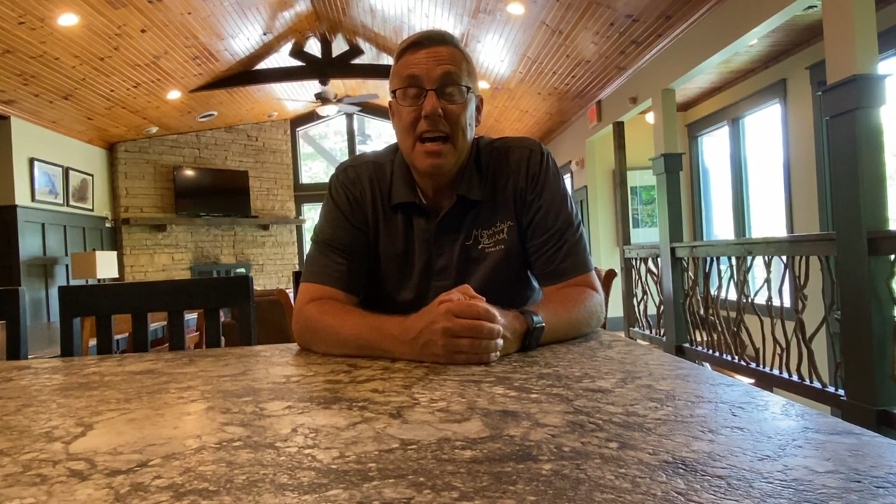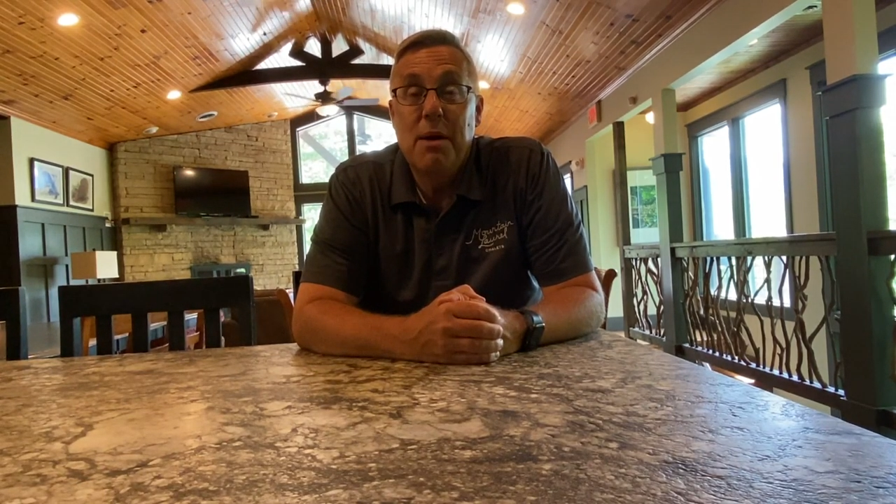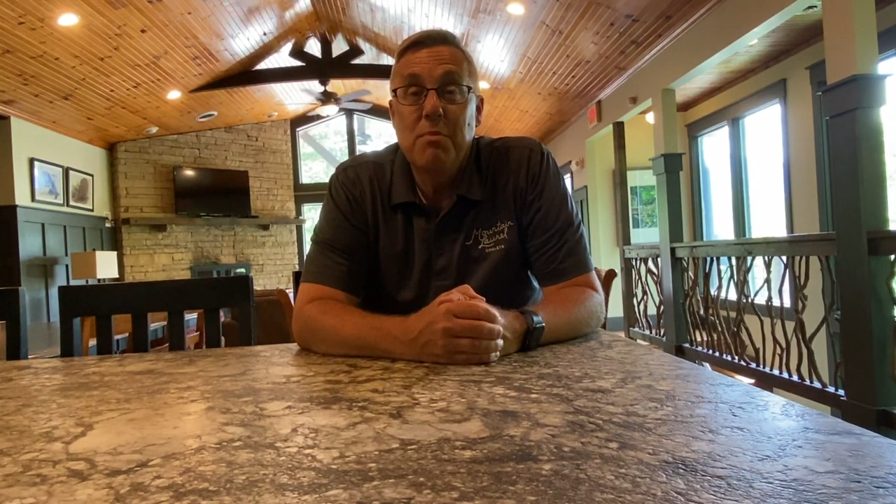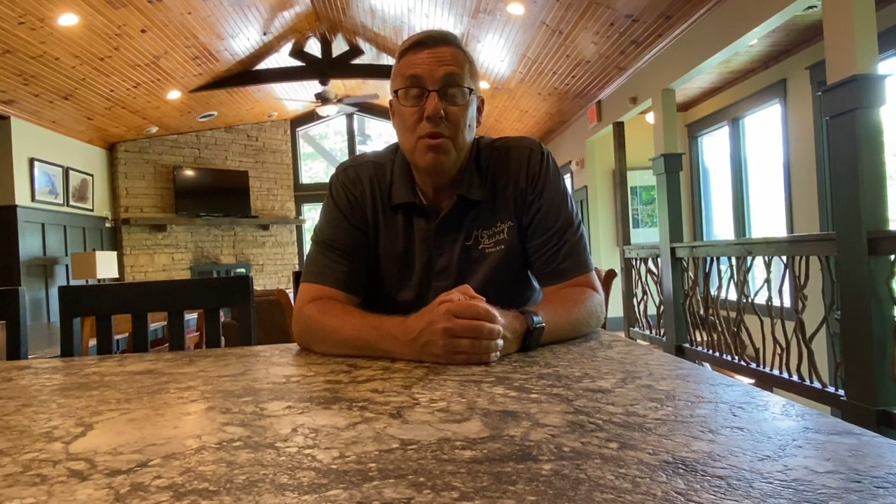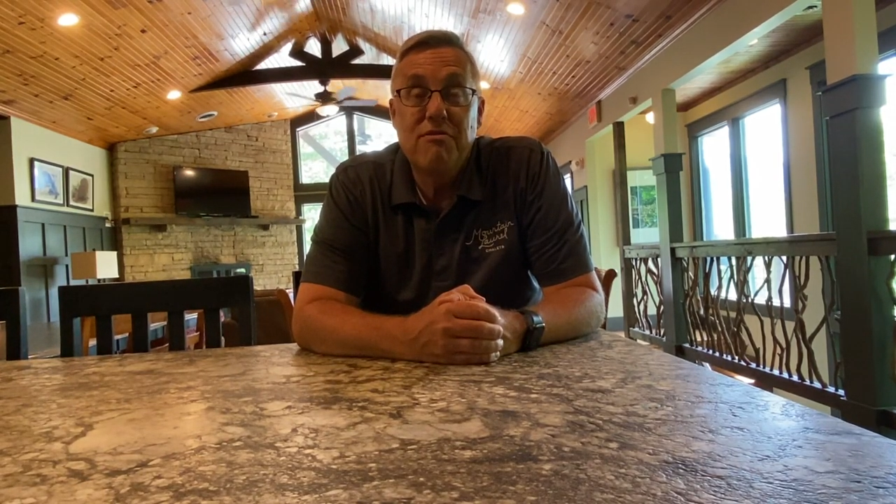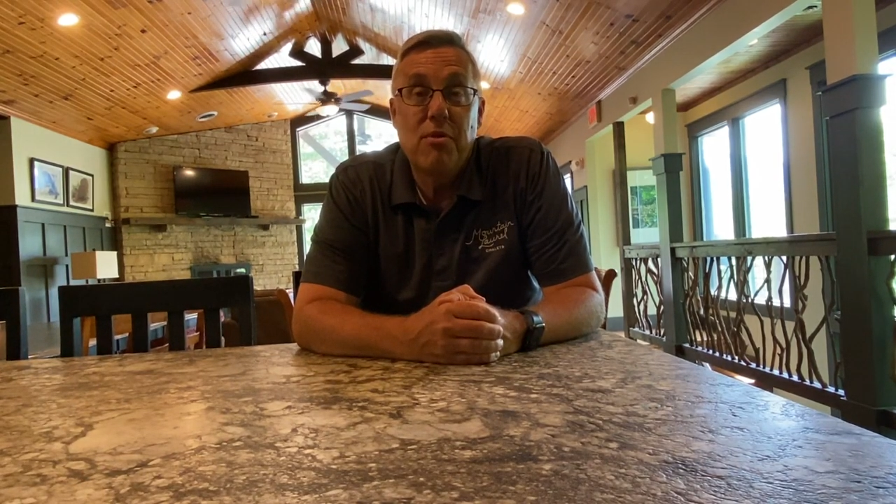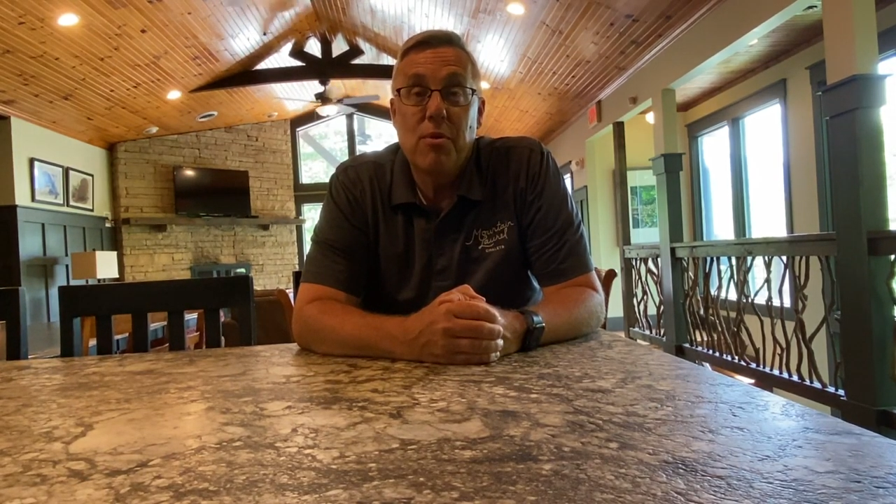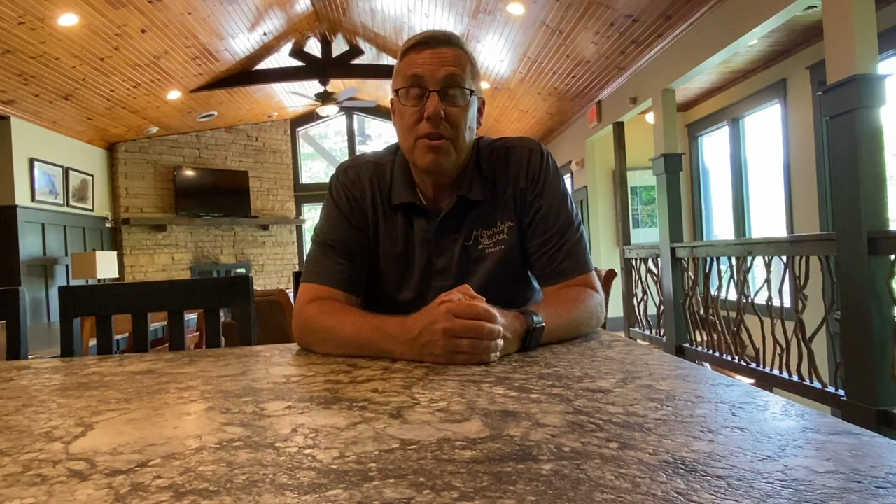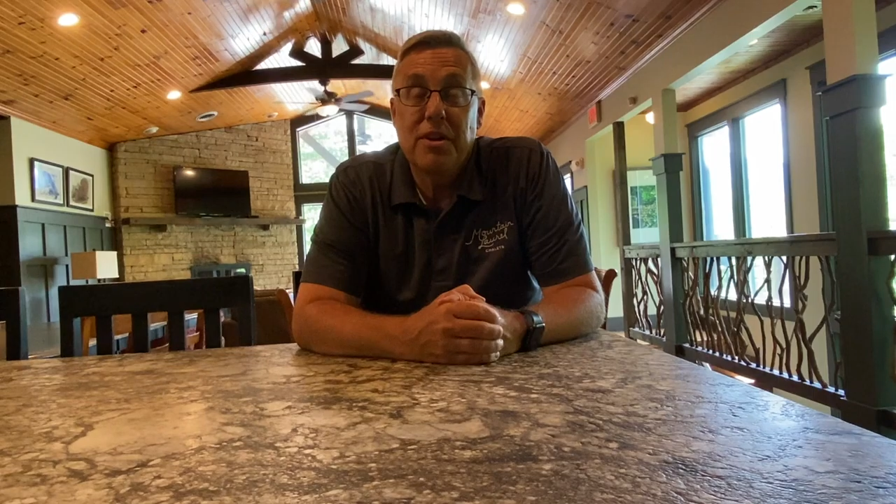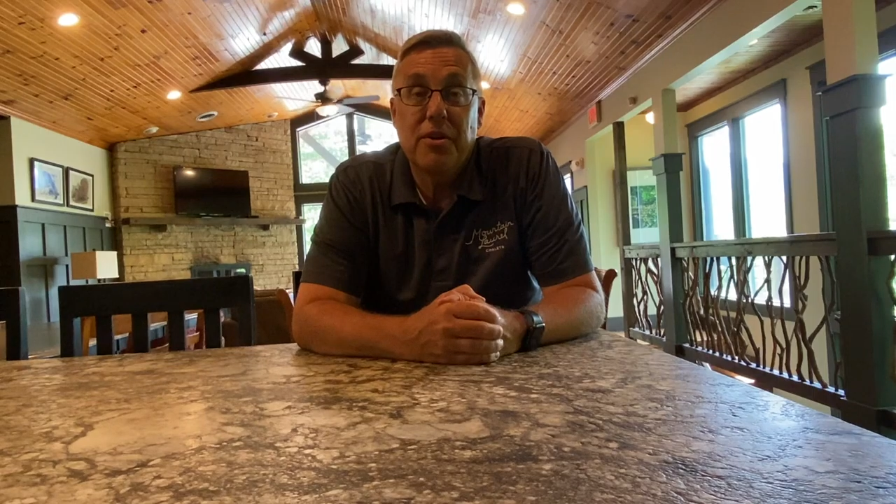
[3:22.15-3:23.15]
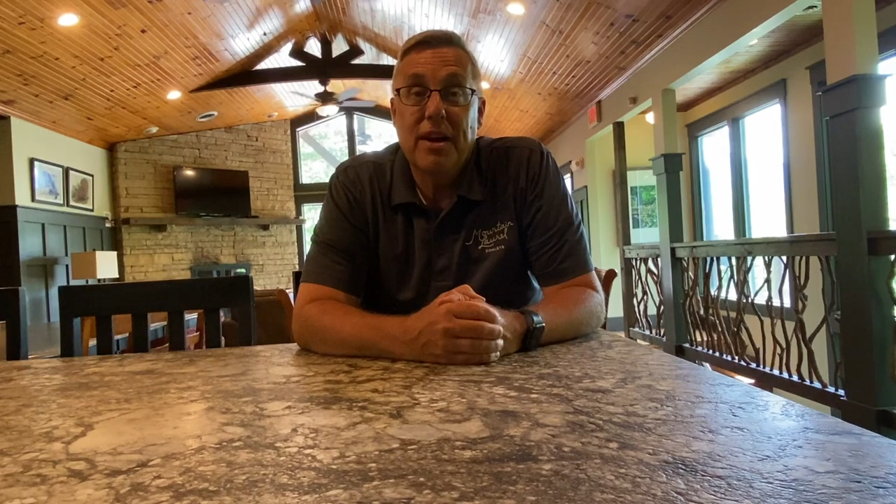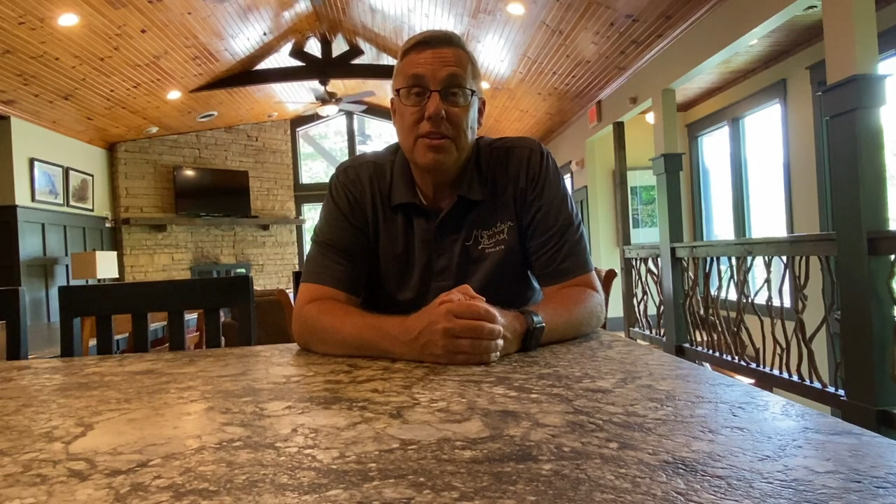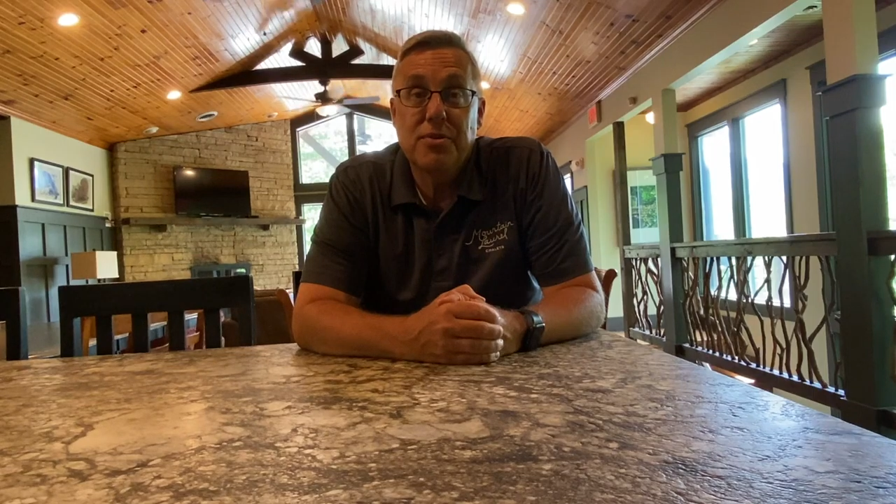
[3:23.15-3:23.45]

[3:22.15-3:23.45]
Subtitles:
move forward in a great